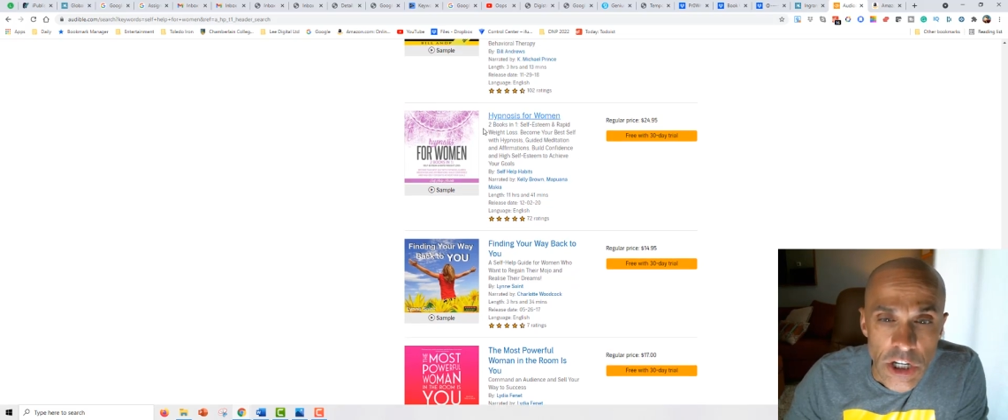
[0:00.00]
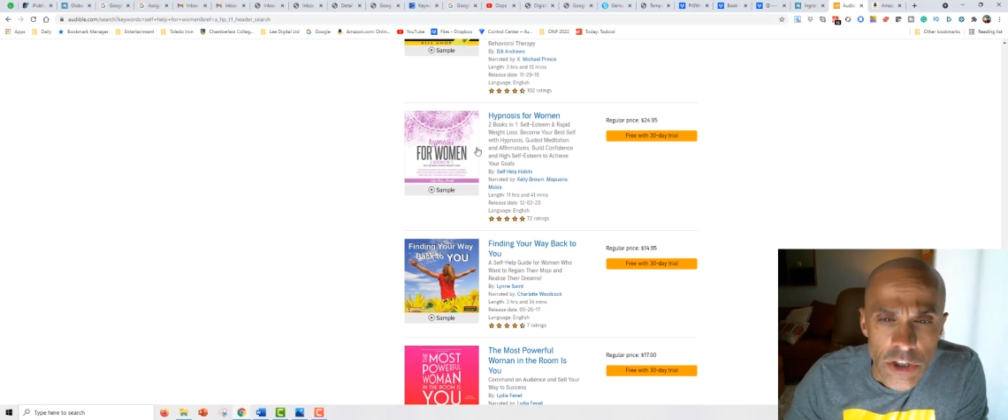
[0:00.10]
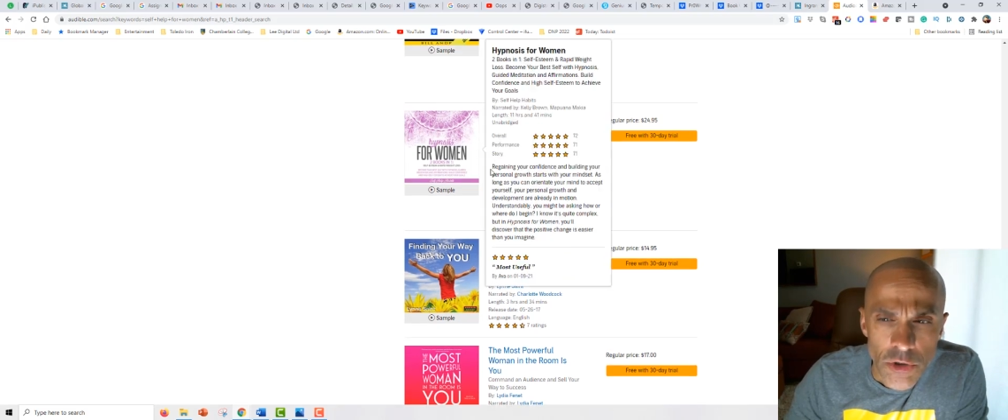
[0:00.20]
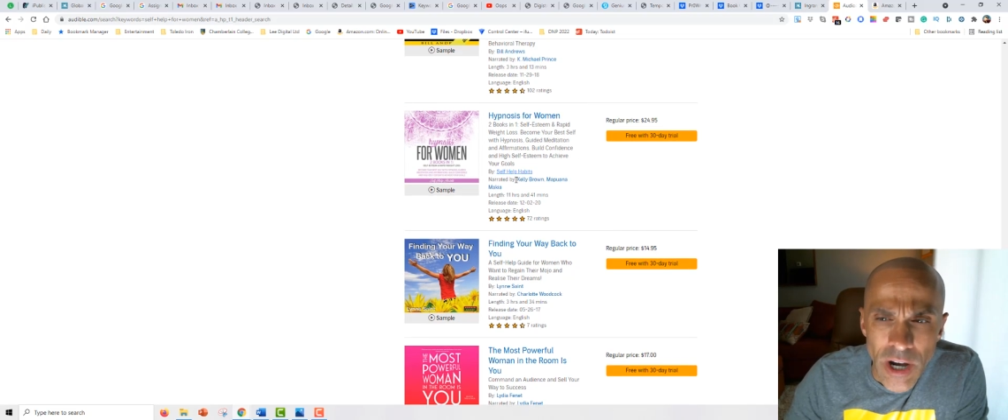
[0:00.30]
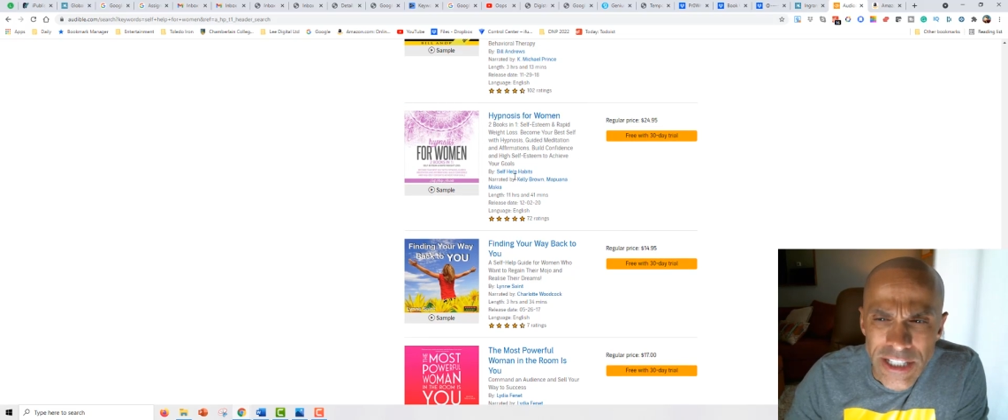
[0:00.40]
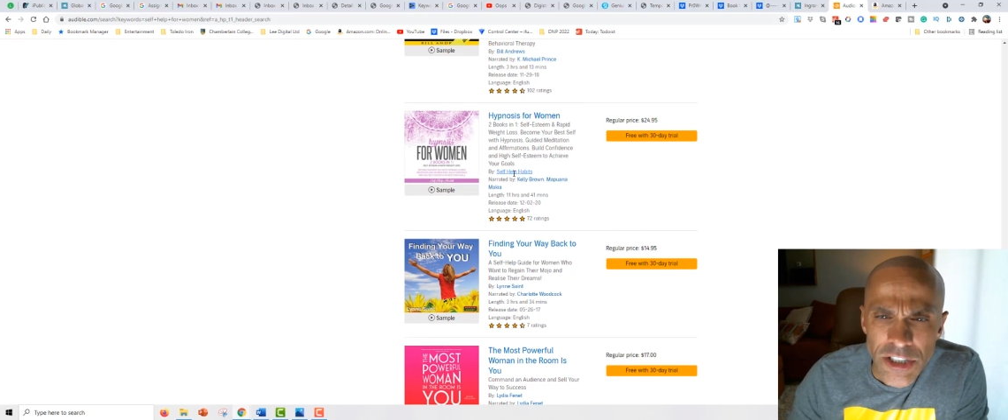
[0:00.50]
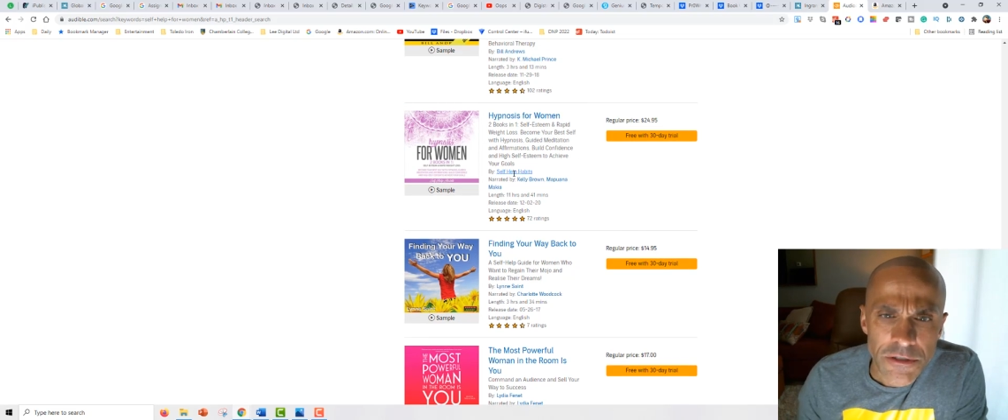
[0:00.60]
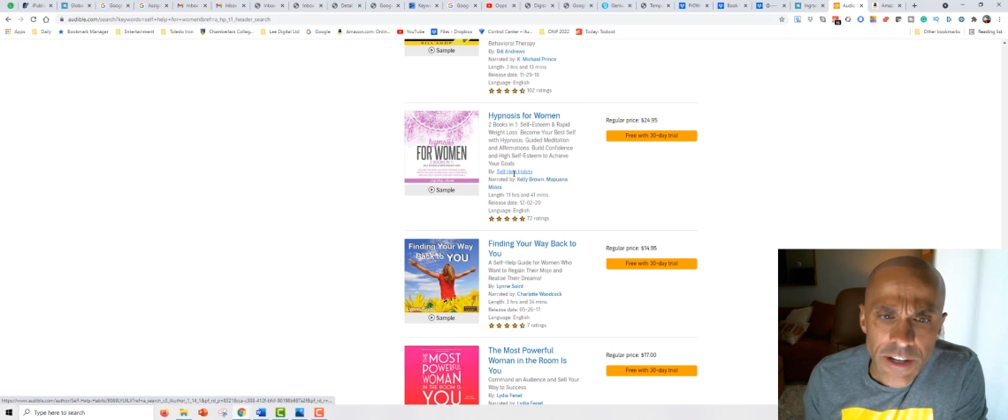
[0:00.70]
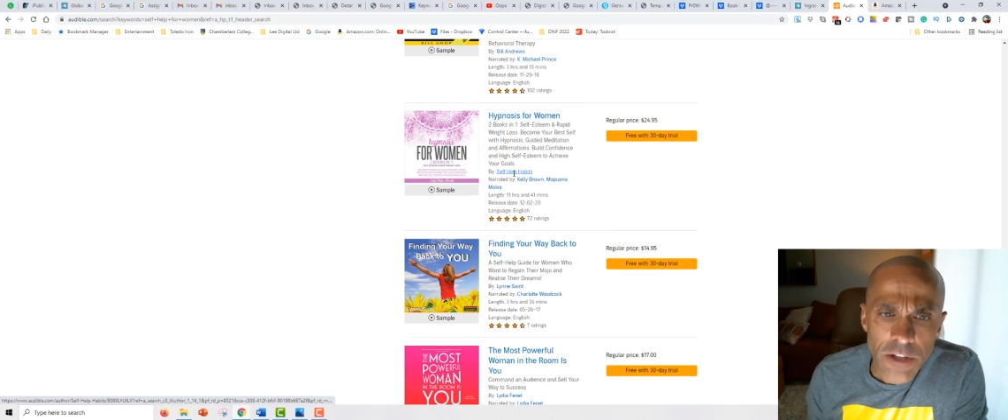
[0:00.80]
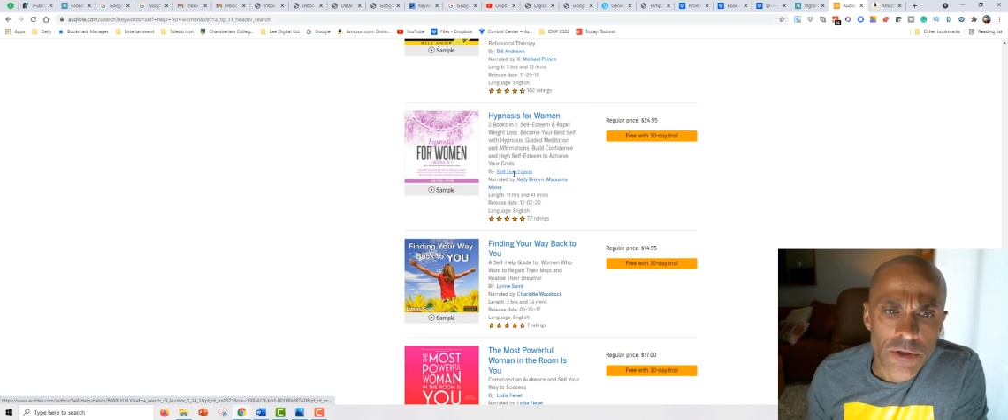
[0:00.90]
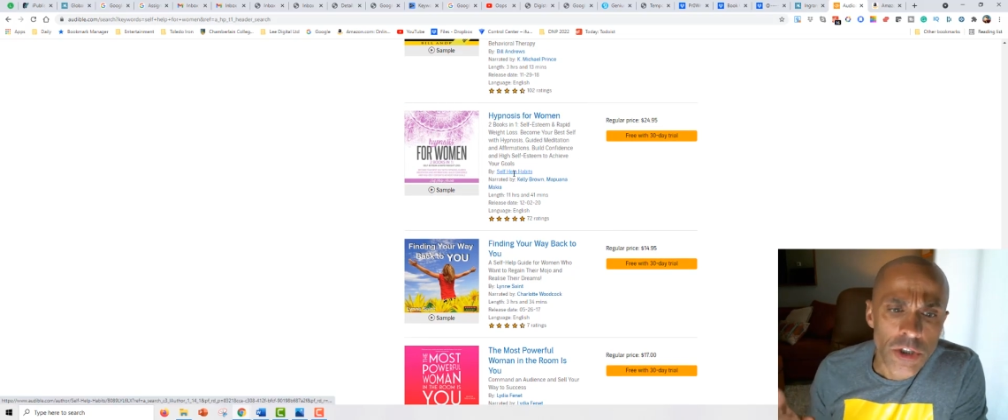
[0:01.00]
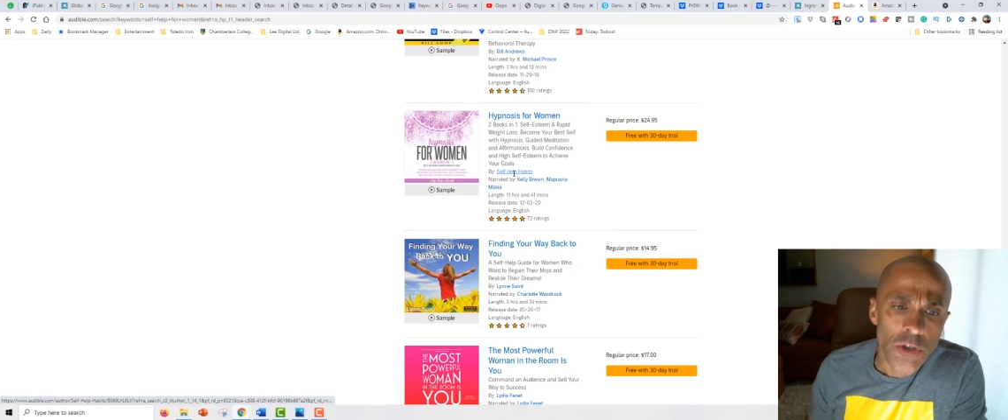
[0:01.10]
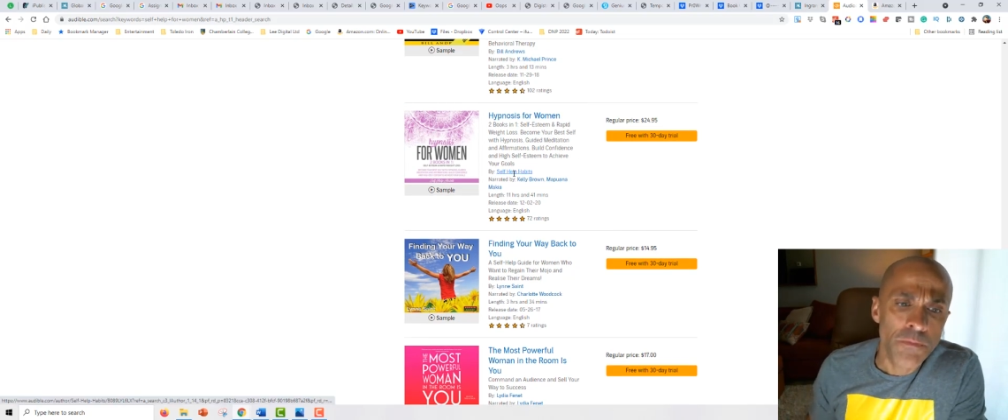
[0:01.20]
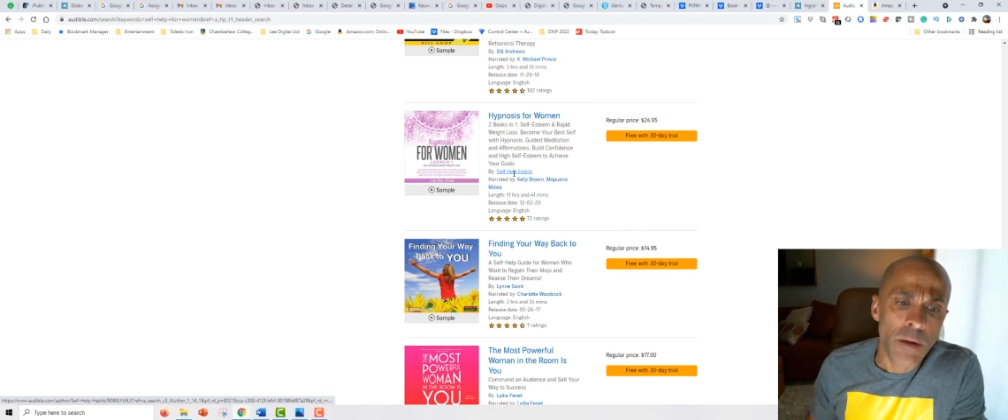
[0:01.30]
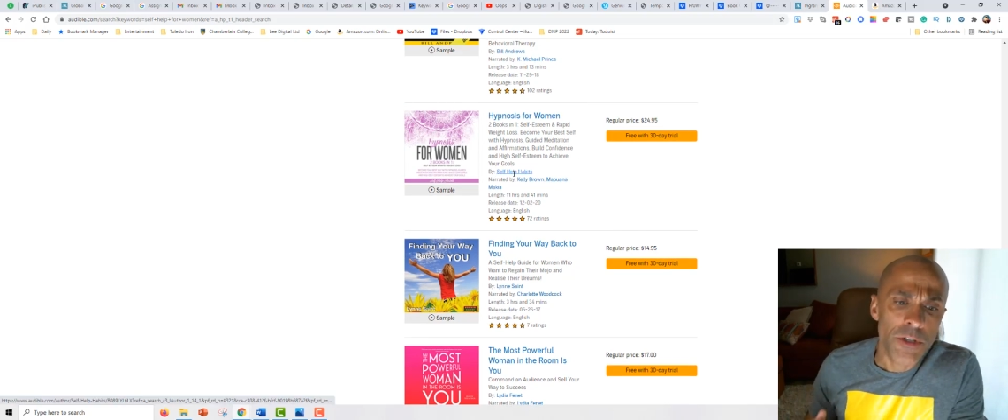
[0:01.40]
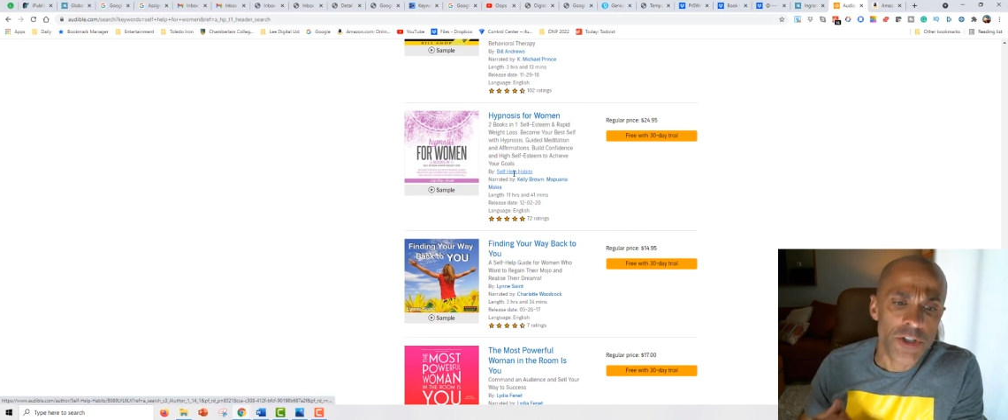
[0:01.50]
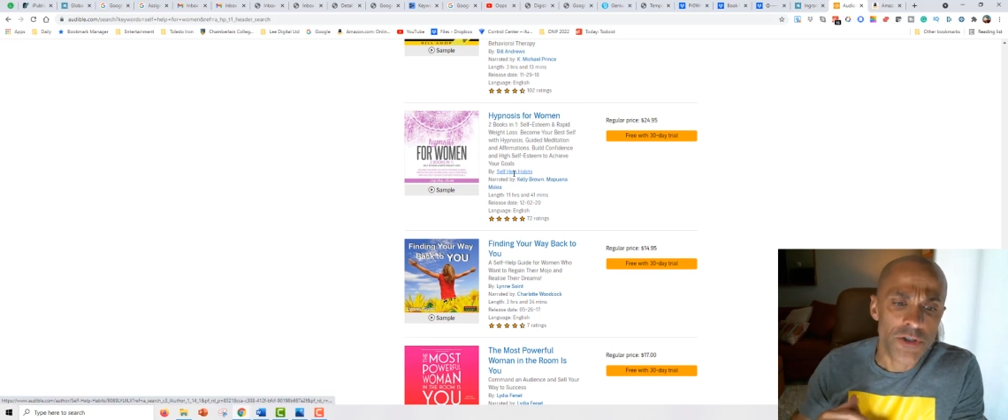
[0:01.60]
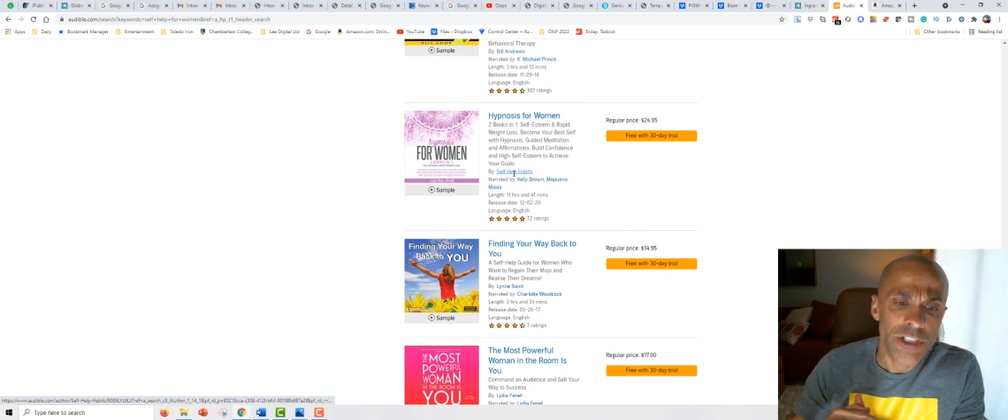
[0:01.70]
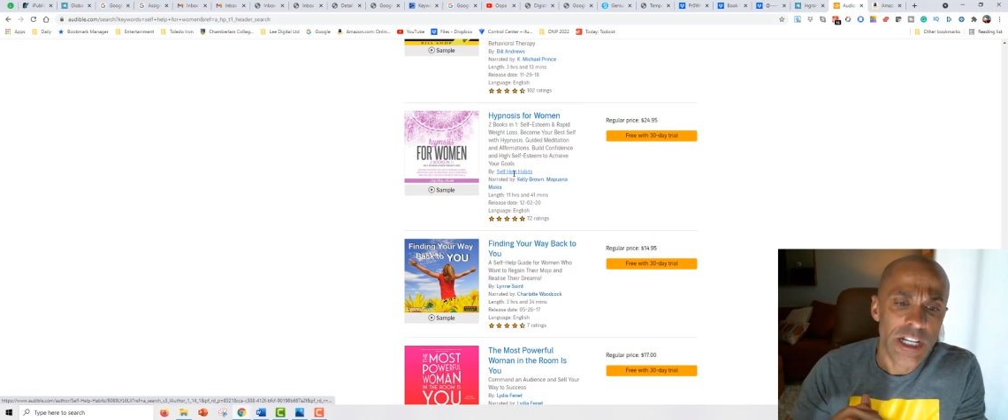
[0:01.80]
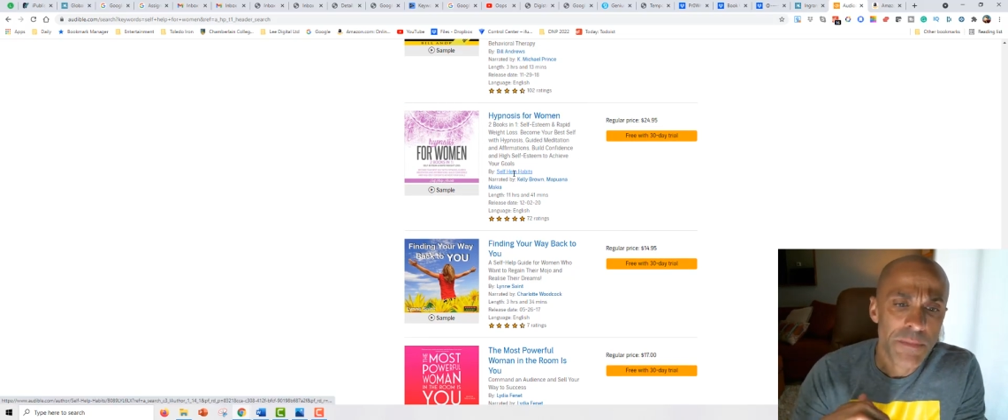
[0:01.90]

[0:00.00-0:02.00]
So I just found 2 publishers like